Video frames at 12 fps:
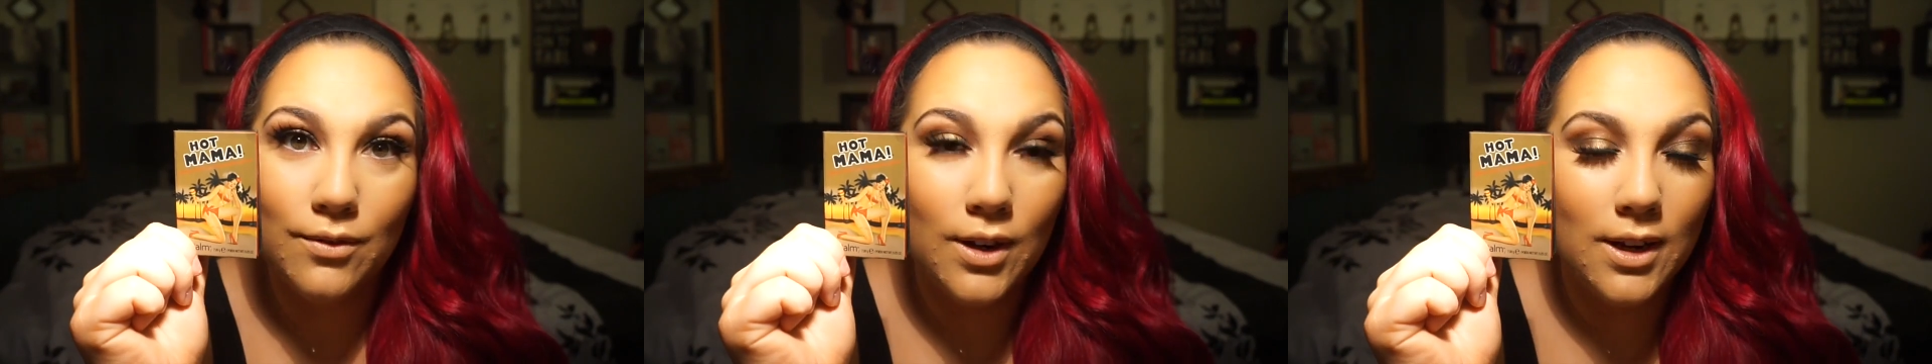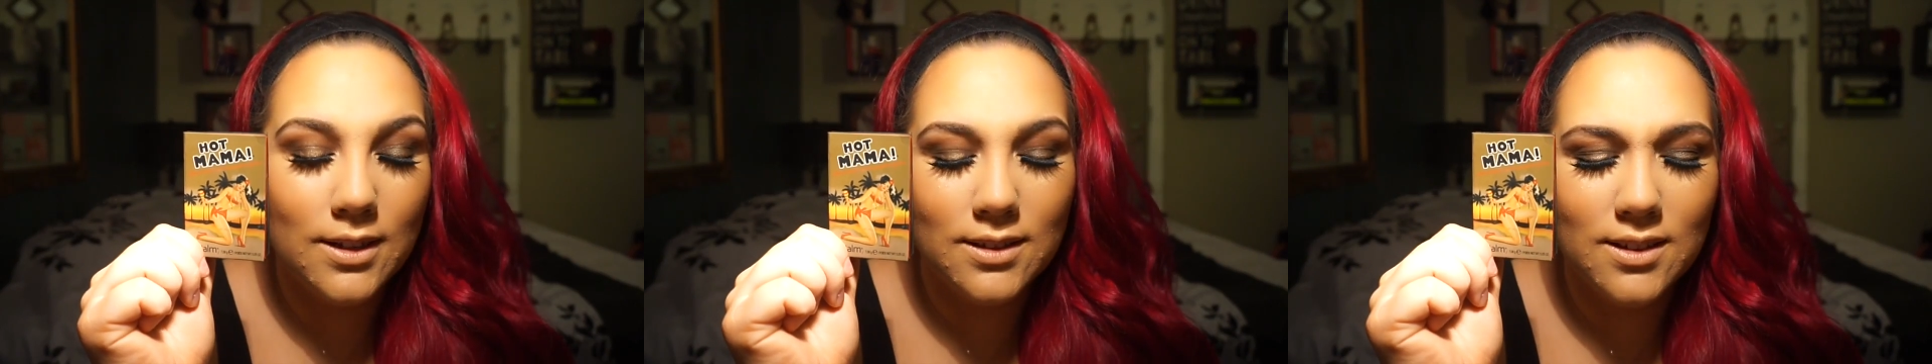
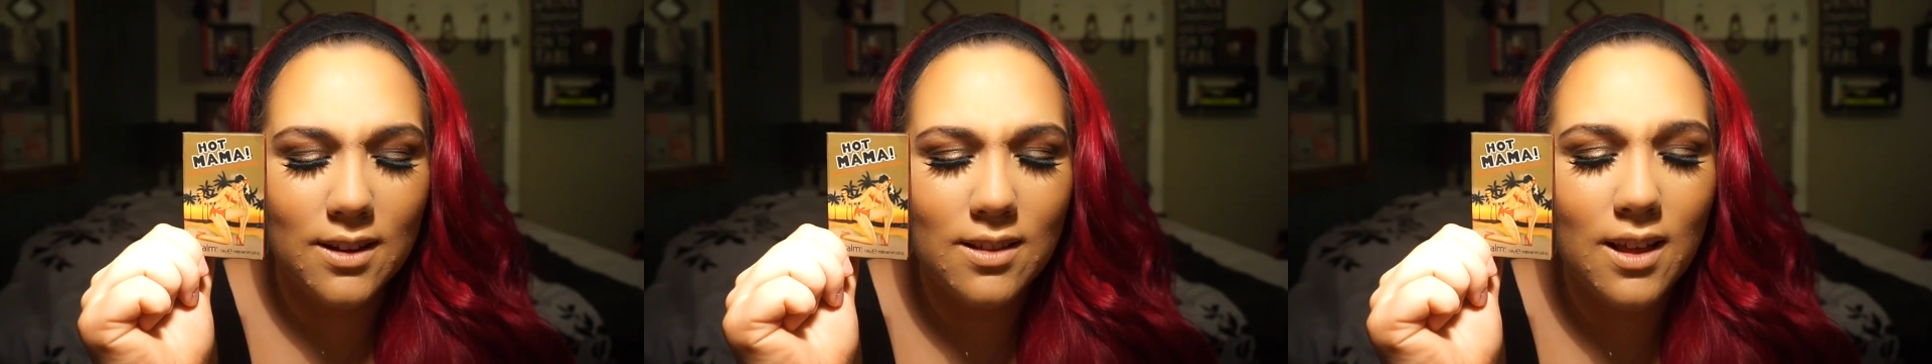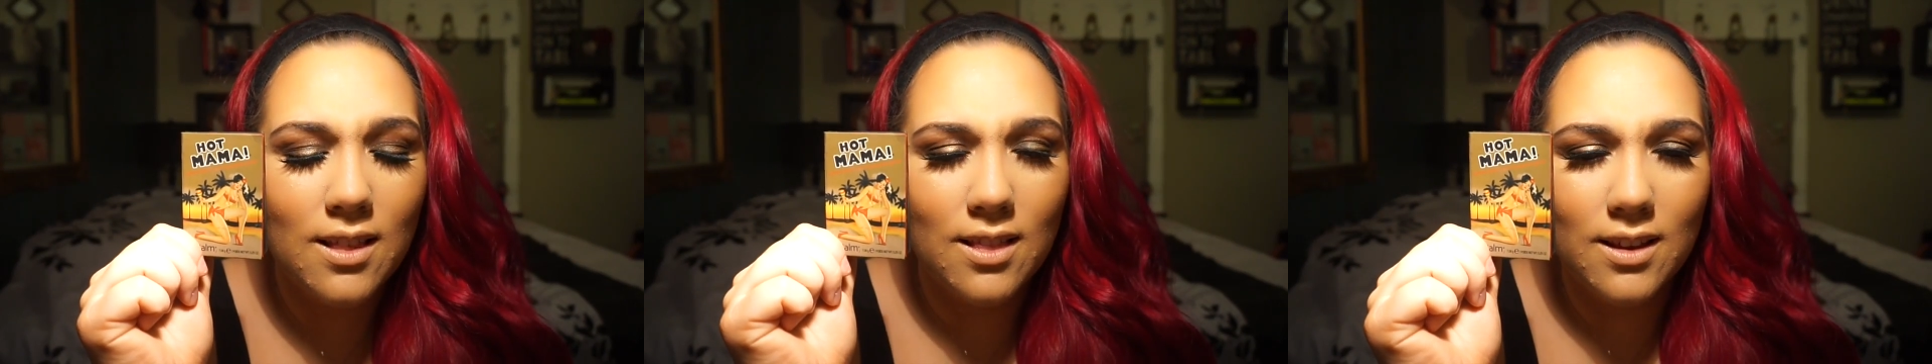Now I'm going to
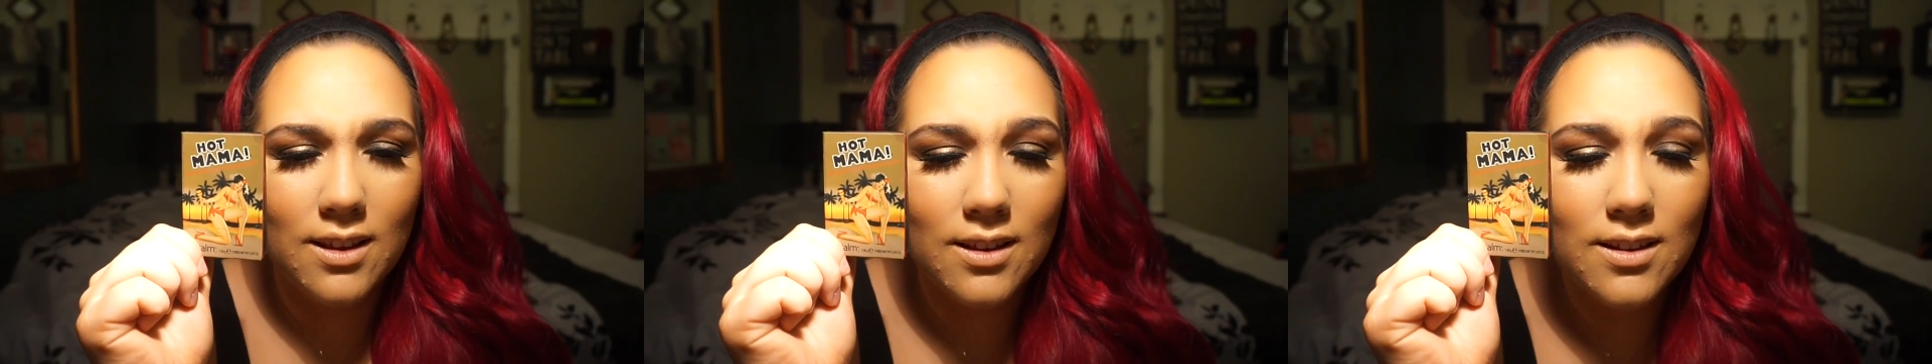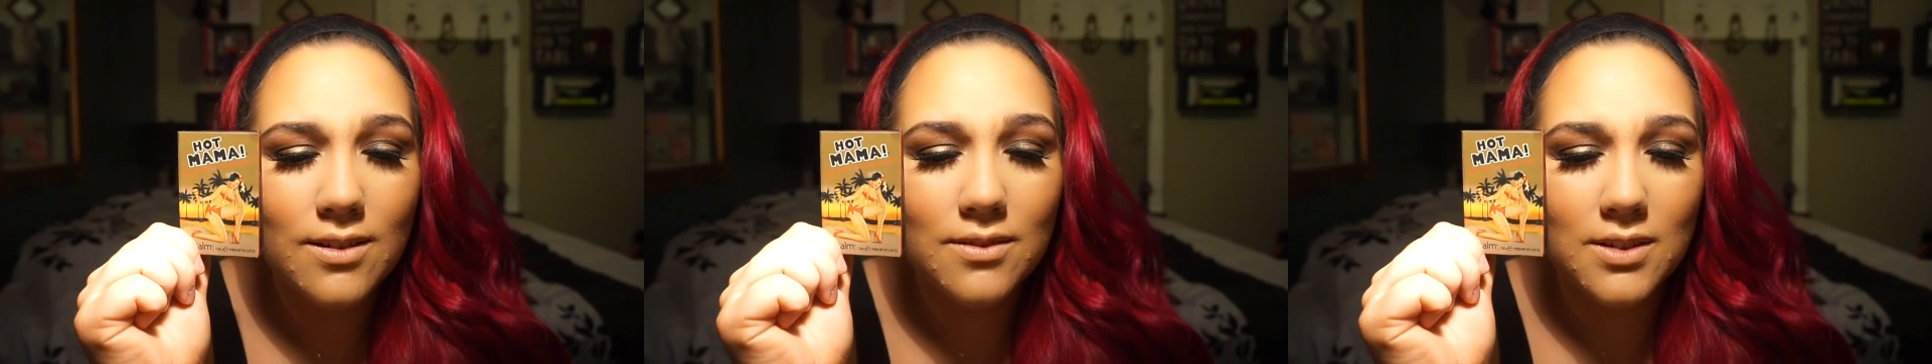take my
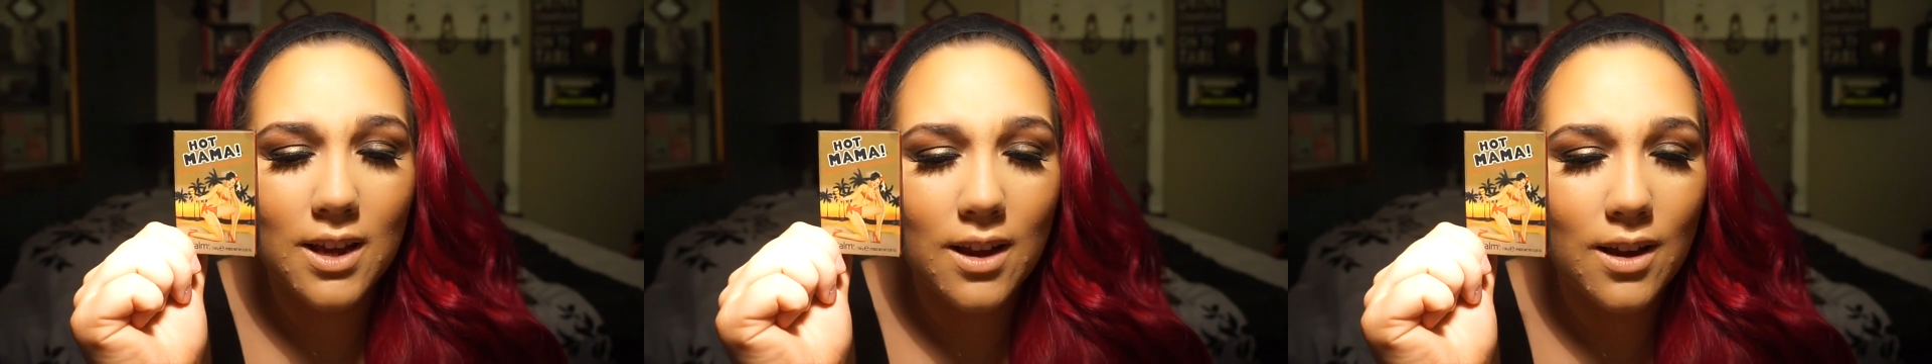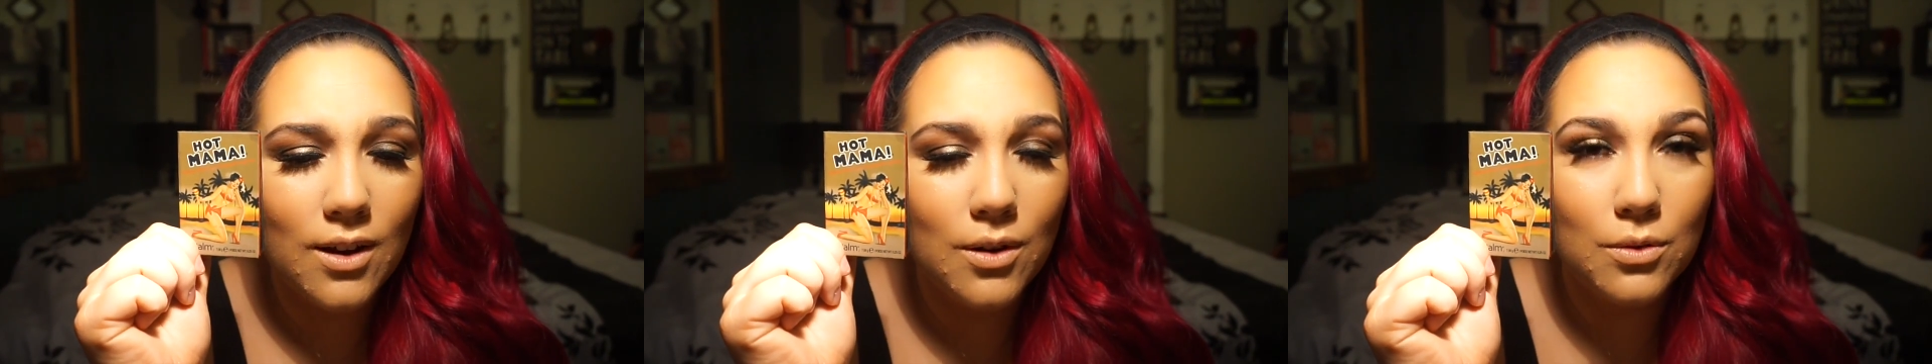favorite blush
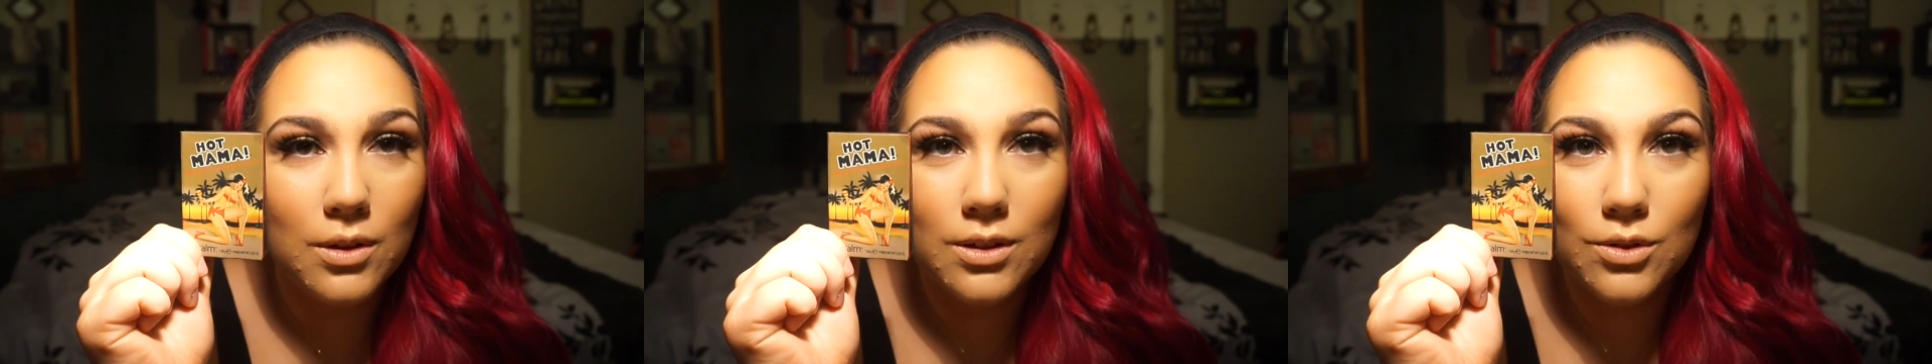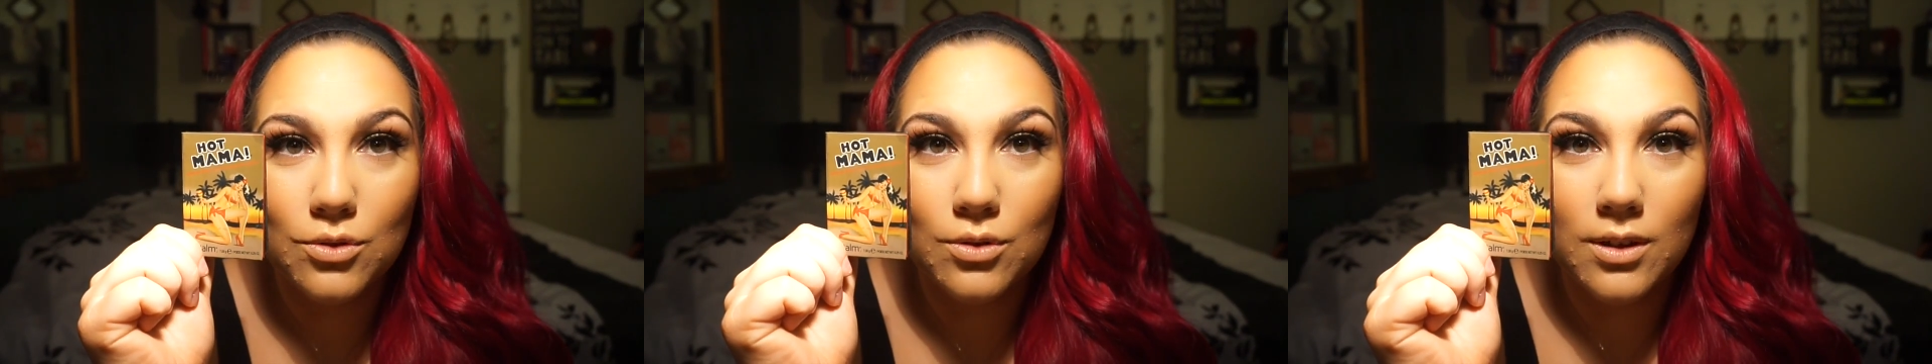of
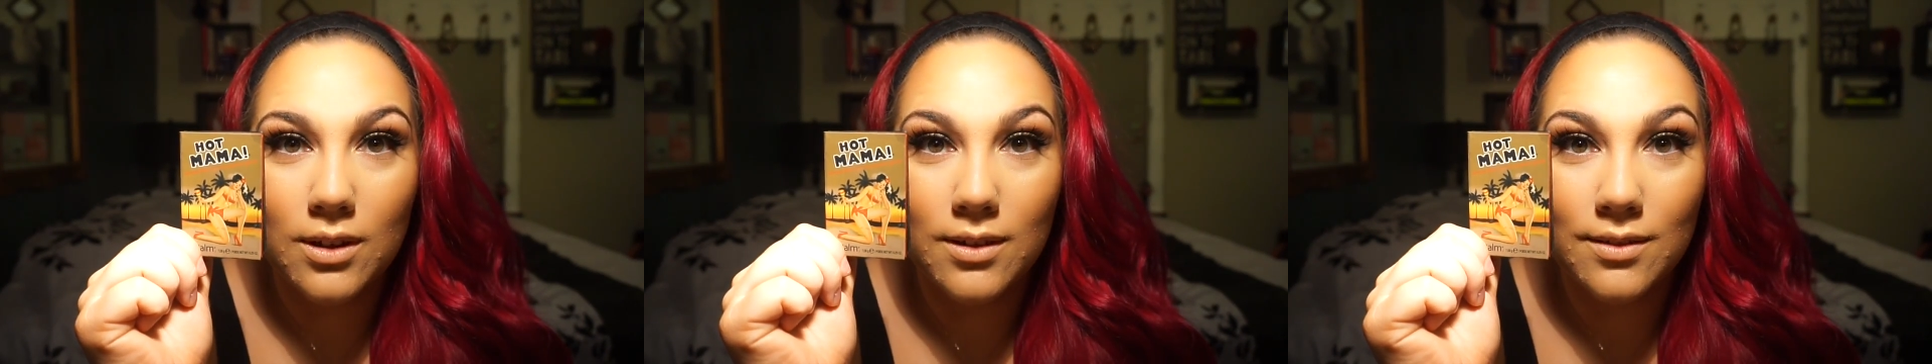life, Hot